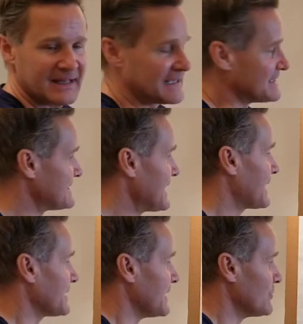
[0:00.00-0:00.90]

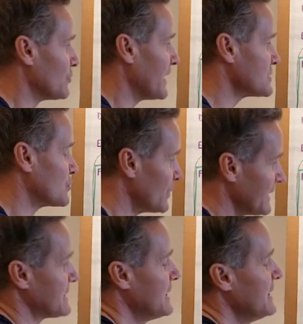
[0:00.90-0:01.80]
Exactly. Either way is
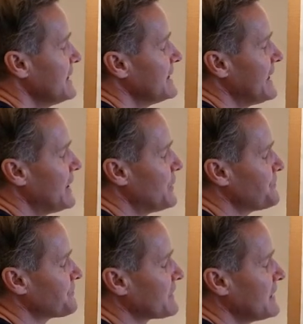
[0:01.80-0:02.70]
great. Now,
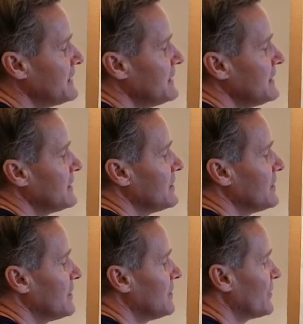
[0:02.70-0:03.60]

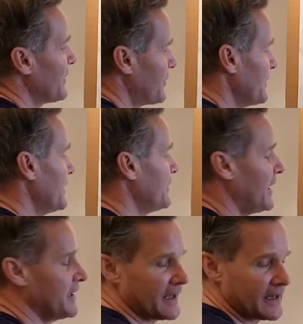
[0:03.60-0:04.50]
we're at
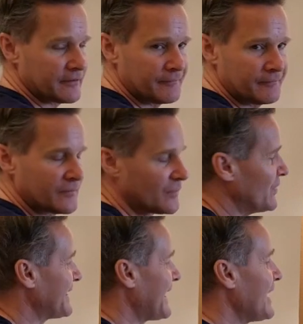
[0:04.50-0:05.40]
398. We
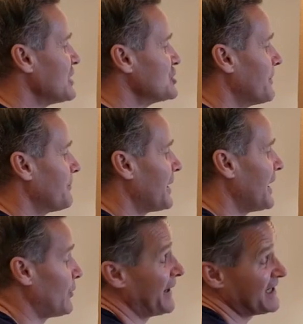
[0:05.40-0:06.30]
can't jump by,
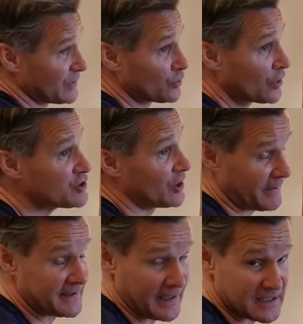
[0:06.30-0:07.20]
well, I guess we could jump by
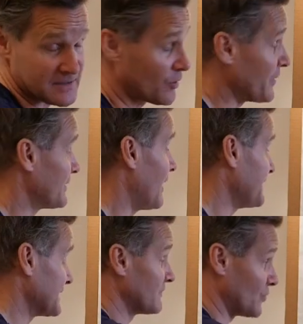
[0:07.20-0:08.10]
tens more, but not to
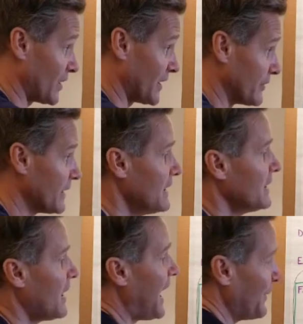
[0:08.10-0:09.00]
get to 400.
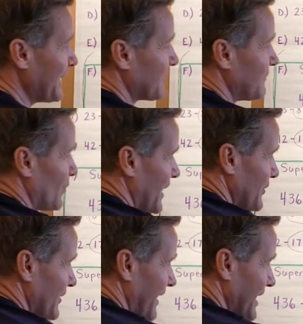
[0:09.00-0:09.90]
I want to get to
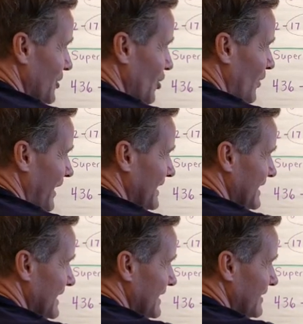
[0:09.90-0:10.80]
400. I know I
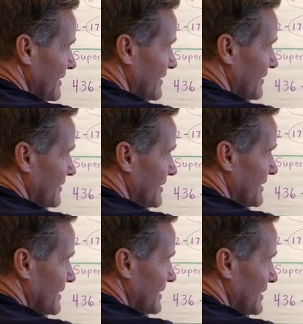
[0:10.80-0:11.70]
need
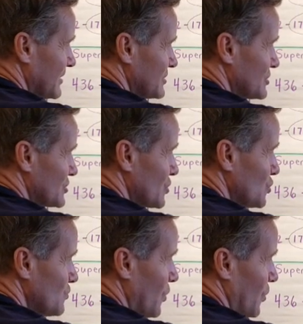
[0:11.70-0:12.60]

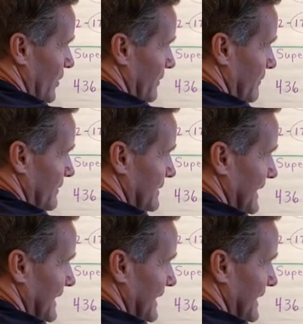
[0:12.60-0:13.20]
2 more to